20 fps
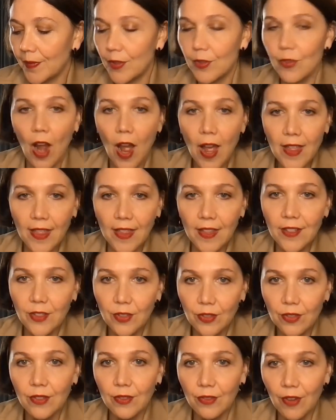try
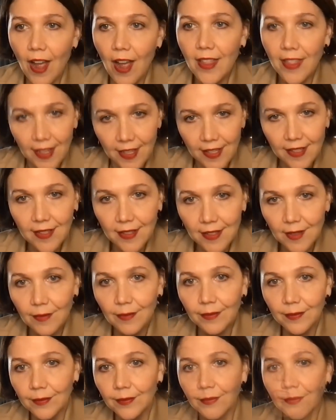this.
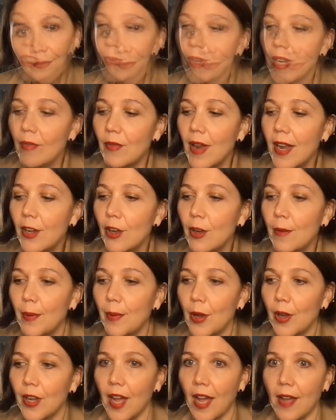So when I read her
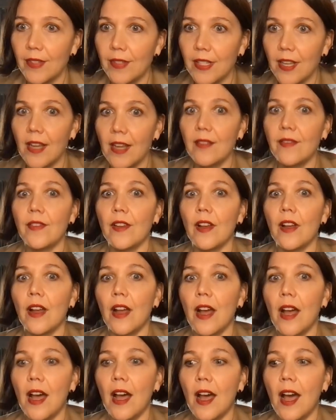book, I
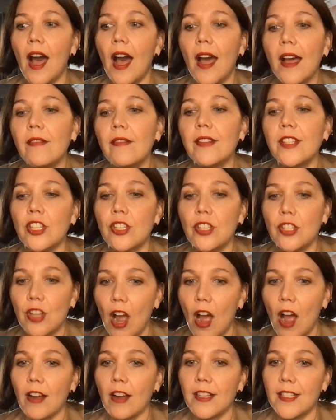was
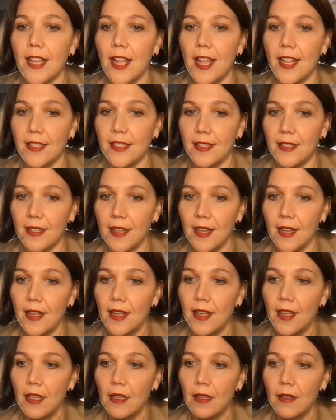shocked and
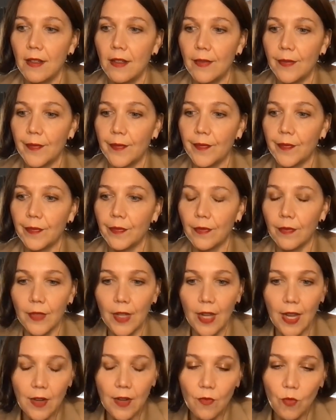
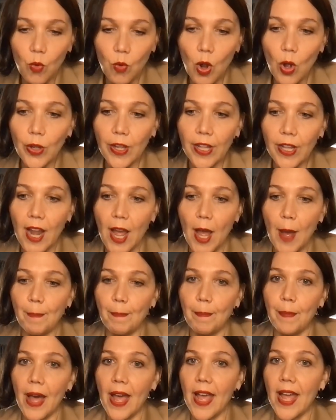kind of woken
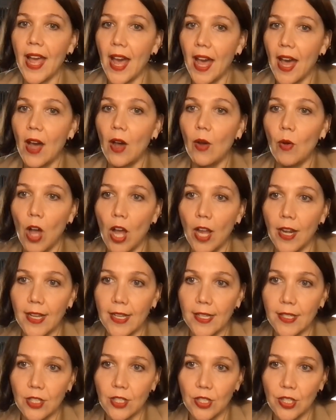up by how
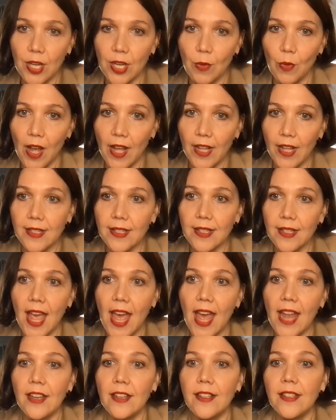honest she was,
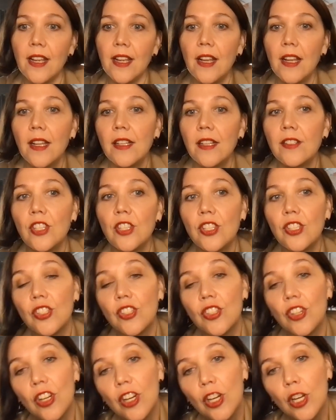and
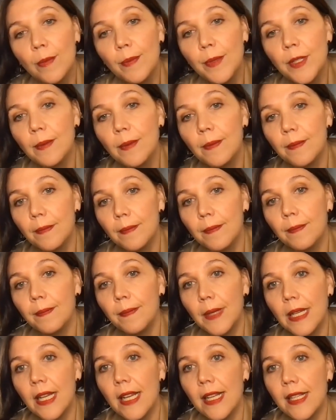disturbed
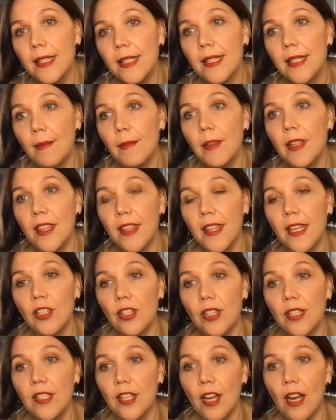because some of the
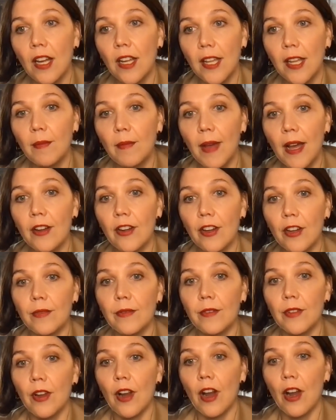things she's talking about
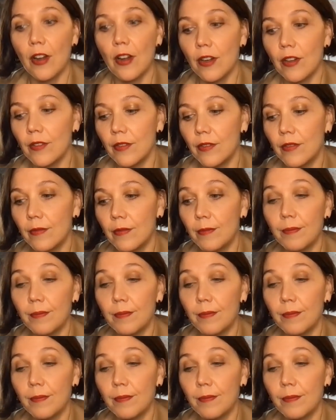are